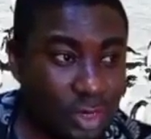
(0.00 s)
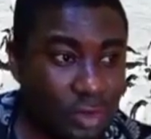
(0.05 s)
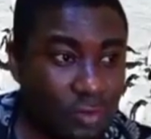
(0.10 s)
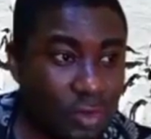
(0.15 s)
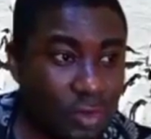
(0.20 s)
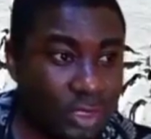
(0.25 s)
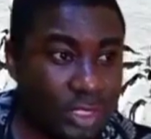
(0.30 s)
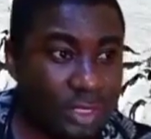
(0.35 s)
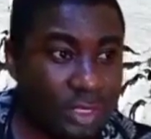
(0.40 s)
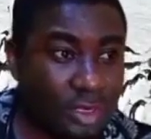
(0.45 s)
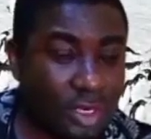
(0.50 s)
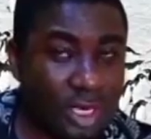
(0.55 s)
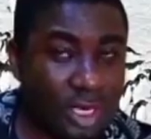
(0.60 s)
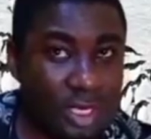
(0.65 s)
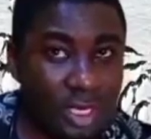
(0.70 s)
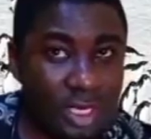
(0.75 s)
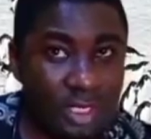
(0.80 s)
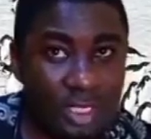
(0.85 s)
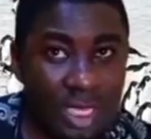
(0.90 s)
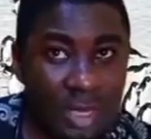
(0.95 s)
water, your kidney
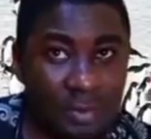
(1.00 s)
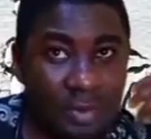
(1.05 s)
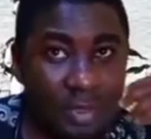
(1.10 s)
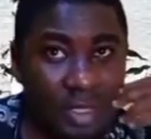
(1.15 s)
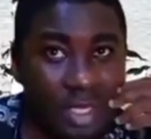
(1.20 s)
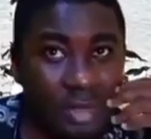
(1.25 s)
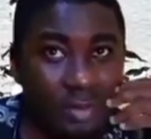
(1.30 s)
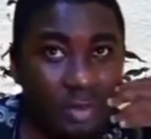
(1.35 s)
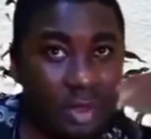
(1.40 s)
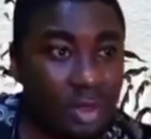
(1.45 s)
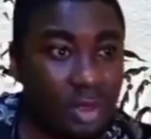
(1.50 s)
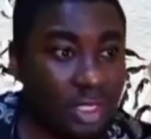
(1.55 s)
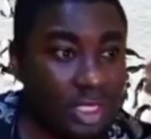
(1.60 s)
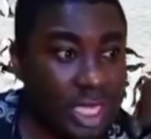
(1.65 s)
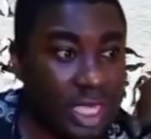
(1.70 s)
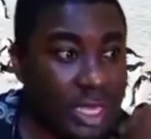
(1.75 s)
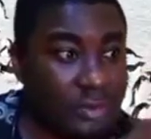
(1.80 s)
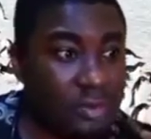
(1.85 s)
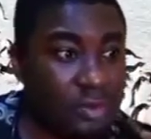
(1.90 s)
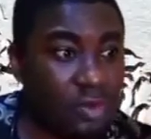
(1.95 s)
is happy because it
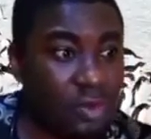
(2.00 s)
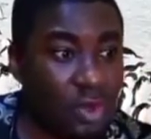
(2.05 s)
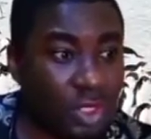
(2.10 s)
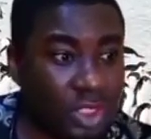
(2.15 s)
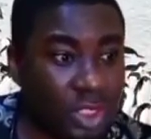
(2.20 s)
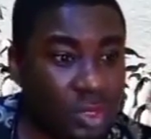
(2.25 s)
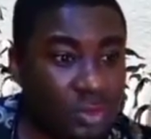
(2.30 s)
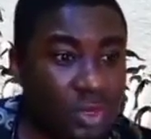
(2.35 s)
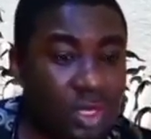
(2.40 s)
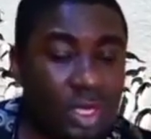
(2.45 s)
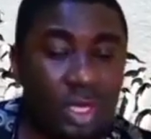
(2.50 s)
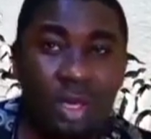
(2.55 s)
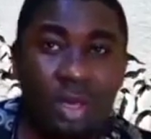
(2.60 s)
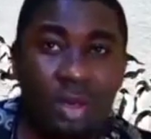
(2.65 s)
helps to wash away